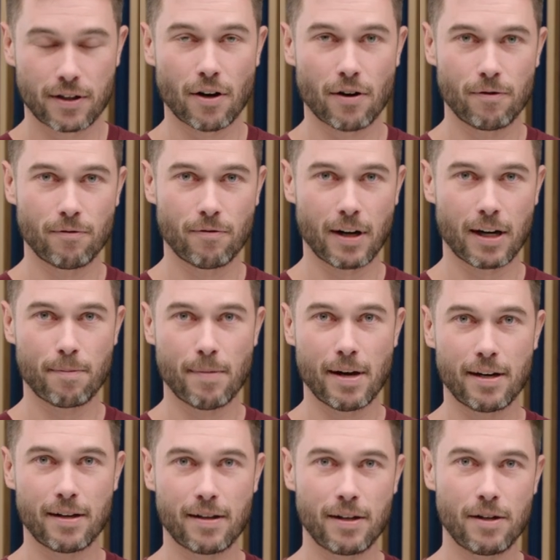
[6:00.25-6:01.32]
don't
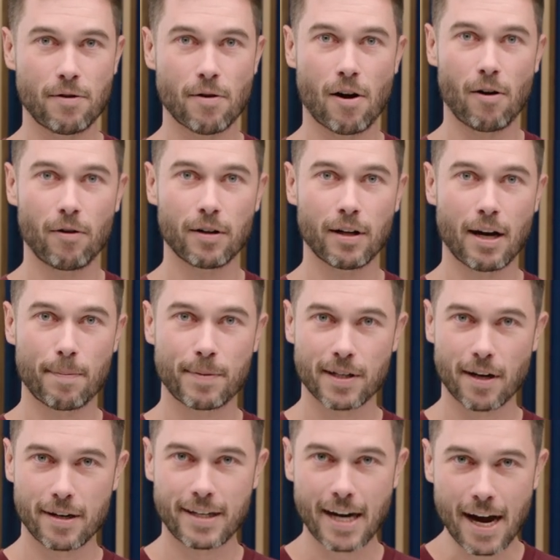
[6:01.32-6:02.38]
recommend that you hold it
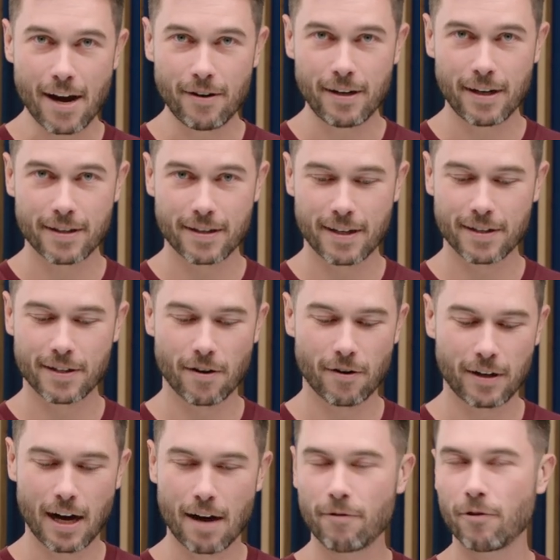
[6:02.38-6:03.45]
upside down as there's no
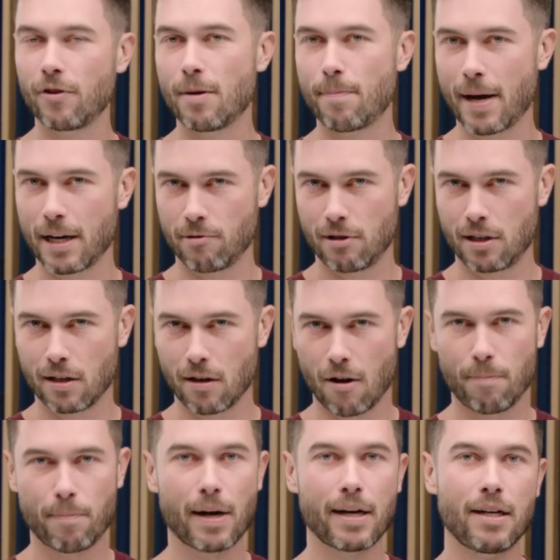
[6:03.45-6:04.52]
cover on the battery
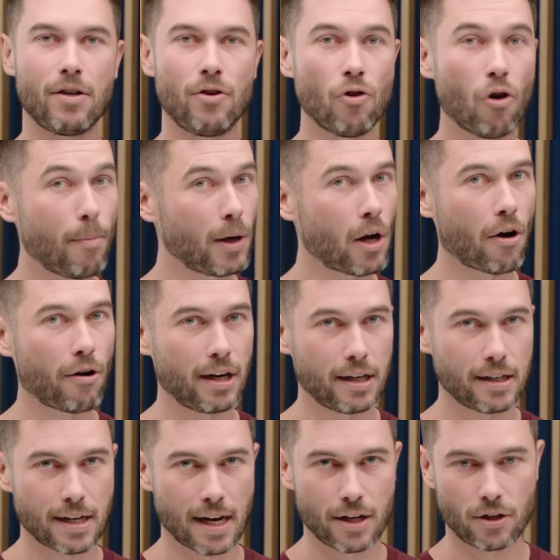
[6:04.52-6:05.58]
slot, but in normal
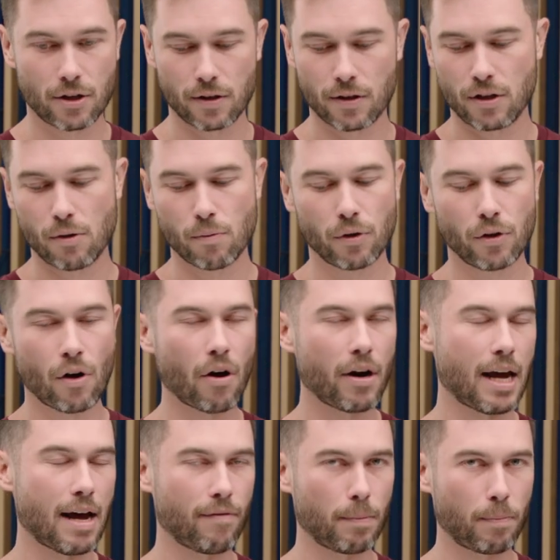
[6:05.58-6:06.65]
orientations, you will not
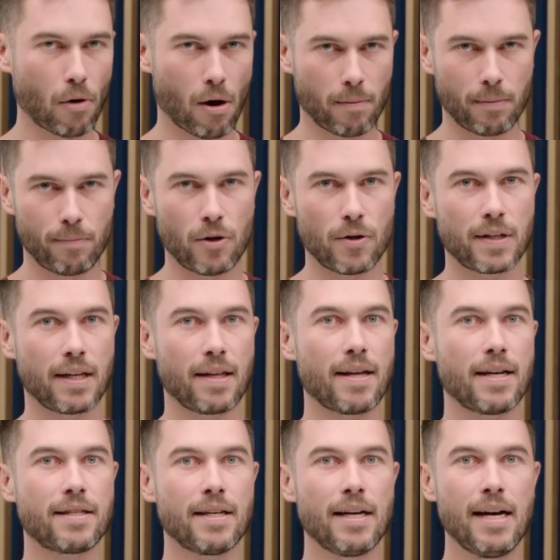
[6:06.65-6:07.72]
have a problem using
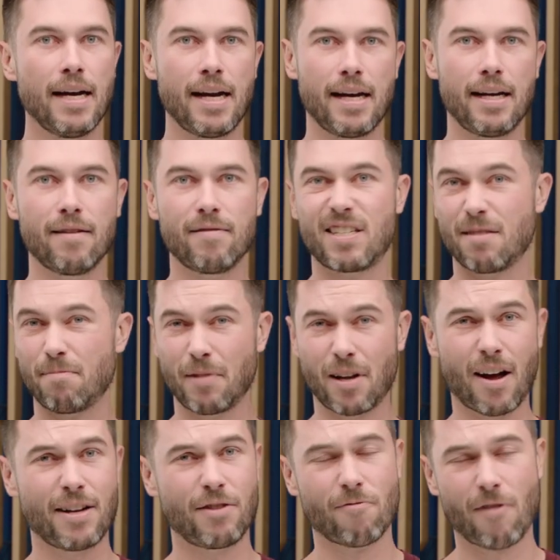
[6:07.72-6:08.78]
this in some
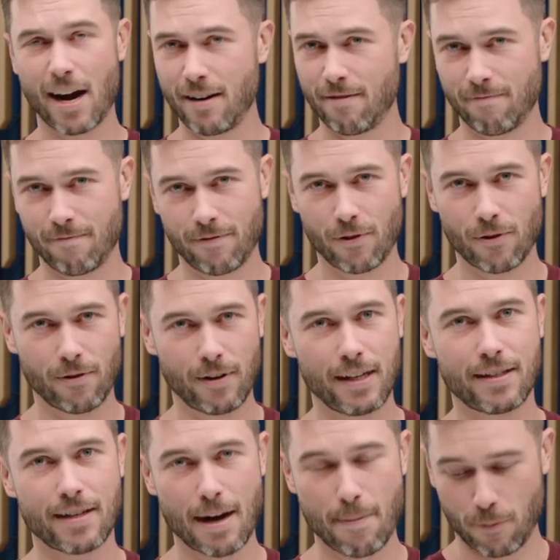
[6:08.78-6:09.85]
light rain, for
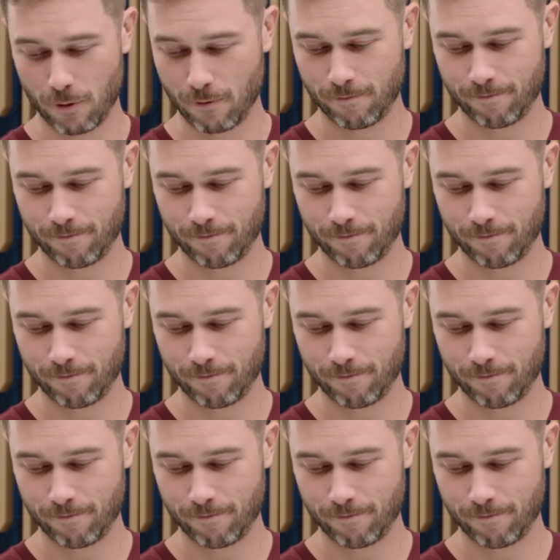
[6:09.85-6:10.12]
example.